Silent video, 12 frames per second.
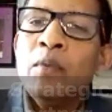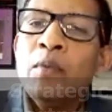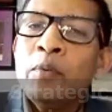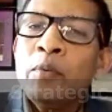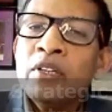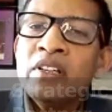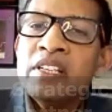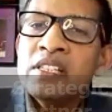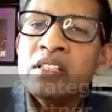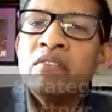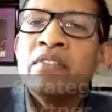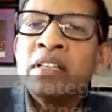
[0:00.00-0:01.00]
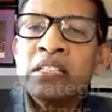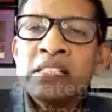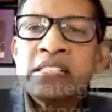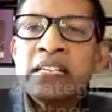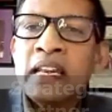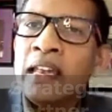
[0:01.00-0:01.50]
WPO is the
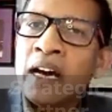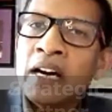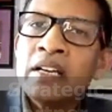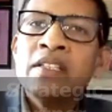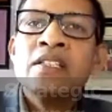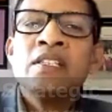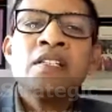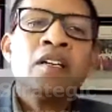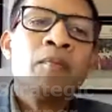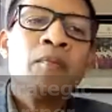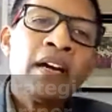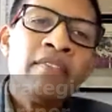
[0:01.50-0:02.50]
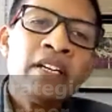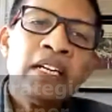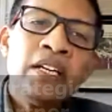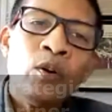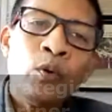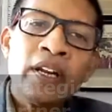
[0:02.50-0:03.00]
world's largest privately
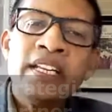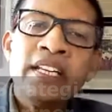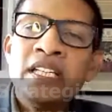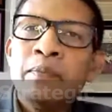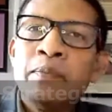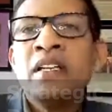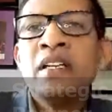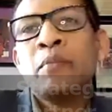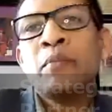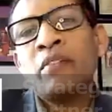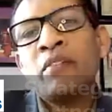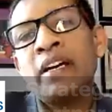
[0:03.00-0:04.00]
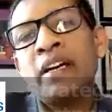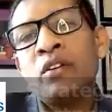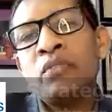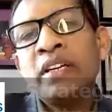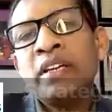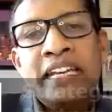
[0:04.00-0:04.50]
owned and independent provider of
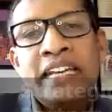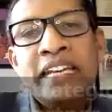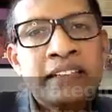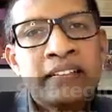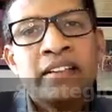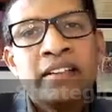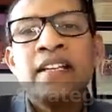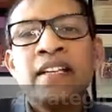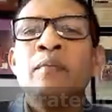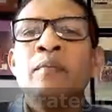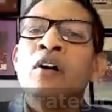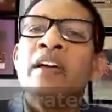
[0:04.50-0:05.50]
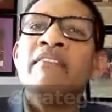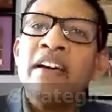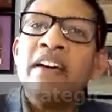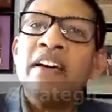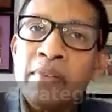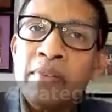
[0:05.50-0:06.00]
integrated employee
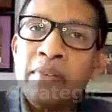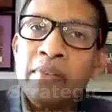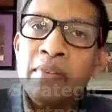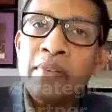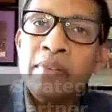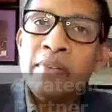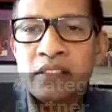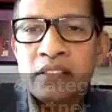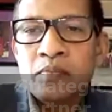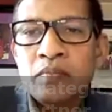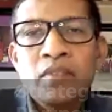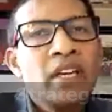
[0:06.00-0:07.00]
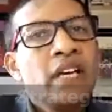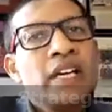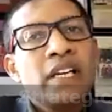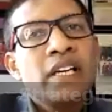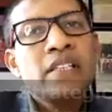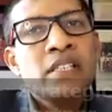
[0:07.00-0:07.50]
well-being solutions.
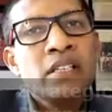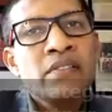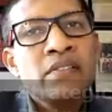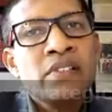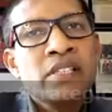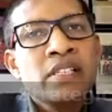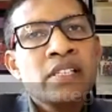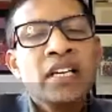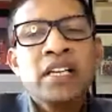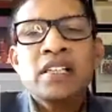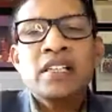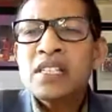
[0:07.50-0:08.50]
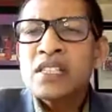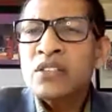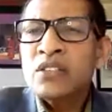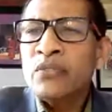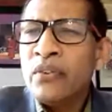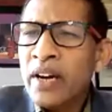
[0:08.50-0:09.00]
It serves
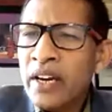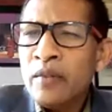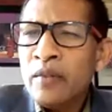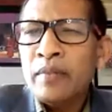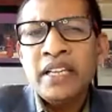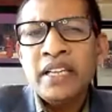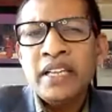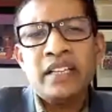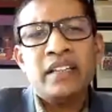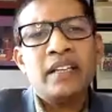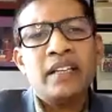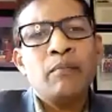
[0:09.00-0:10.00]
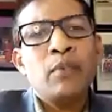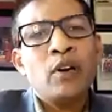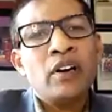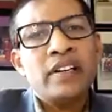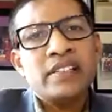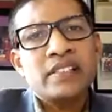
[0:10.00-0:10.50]
65 million
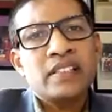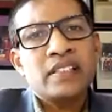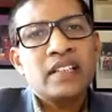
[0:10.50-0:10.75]
employees,